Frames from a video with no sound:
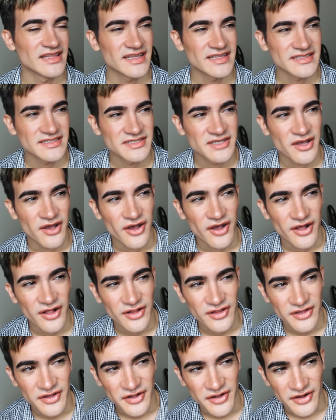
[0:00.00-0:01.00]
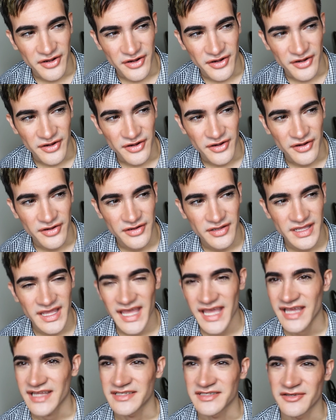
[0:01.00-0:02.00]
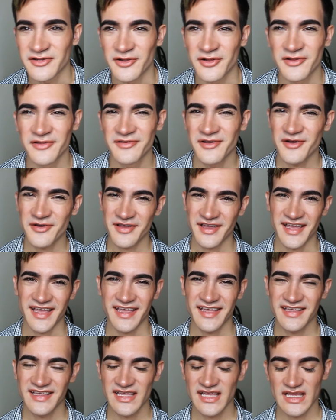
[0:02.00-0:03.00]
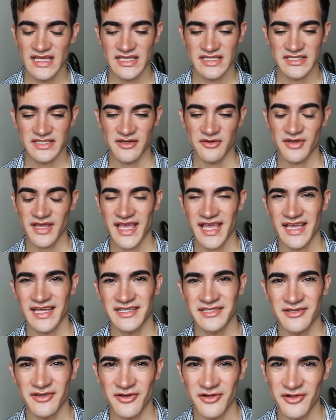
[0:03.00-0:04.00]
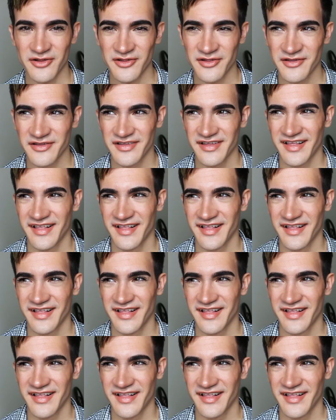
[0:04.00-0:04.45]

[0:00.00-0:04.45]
Let's call her Candle. Okay, so Candle.